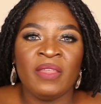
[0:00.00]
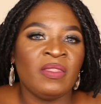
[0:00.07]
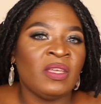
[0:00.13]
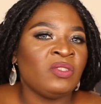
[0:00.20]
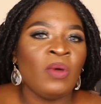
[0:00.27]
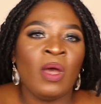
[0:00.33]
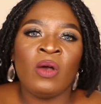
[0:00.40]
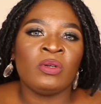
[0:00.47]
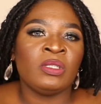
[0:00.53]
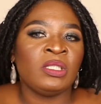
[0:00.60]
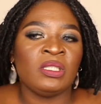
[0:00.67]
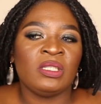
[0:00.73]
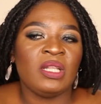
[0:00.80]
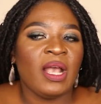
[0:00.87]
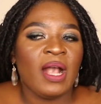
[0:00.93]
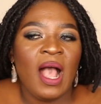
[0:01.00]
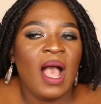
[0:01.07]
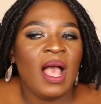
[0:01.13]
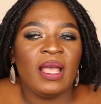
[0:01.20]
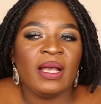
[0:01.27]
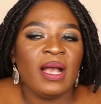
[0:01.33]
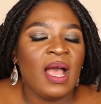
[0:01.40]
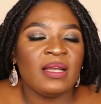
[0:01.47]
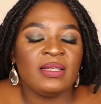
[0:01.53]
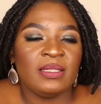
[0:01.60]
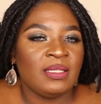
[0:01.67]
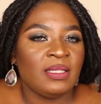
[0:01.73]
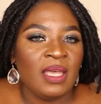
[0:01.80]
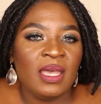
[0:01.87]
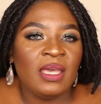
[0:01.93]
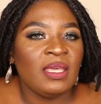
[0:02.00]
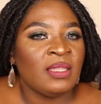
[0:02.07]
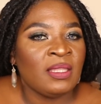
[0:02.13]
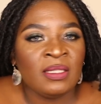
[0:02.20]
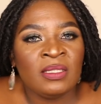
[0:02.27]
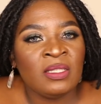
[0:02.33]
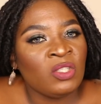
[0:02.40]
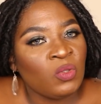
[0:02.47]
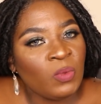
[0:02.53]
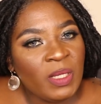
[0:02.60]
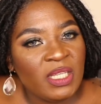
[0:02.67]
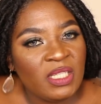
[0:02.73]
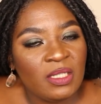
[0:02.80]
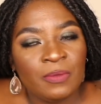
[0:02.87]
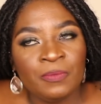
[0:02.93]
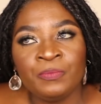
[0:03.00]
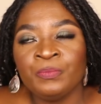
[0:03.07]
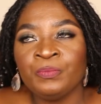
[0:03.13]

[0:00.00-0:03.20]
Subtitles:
And that's why I was just like, I can't stay in this situation.